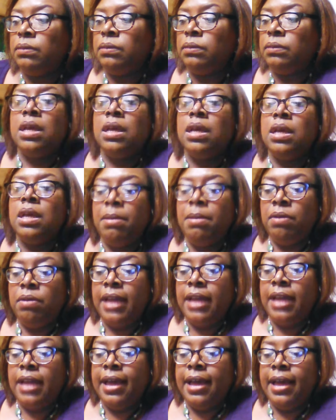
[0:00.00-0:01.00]
I'm on
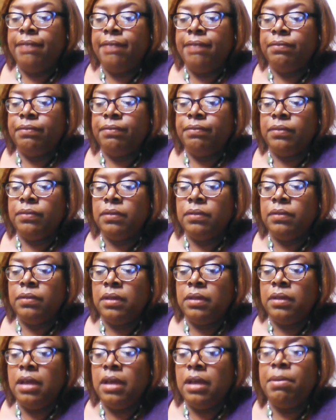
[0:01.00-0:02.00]
live. I'm
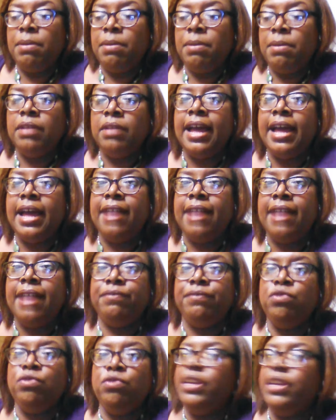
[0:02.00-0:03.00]
on live. You want to
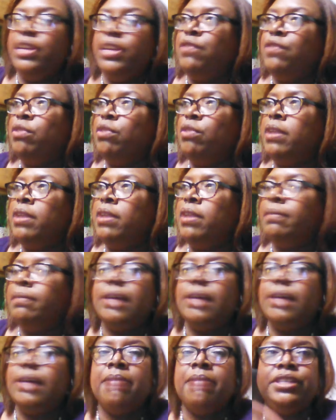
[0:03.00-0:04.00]
give your
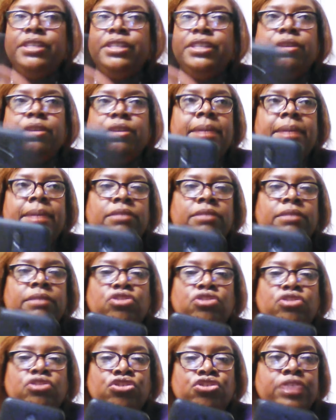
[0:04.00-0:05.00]
commentary about the children,
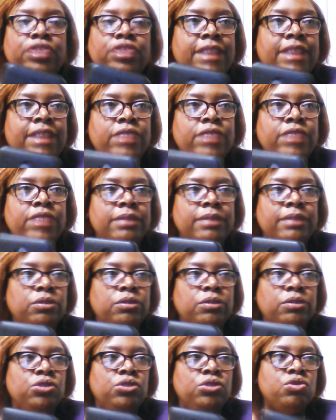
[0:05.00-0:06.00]
or have you kept up with the
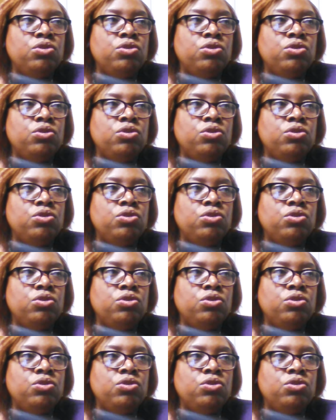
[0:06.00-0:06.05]
story?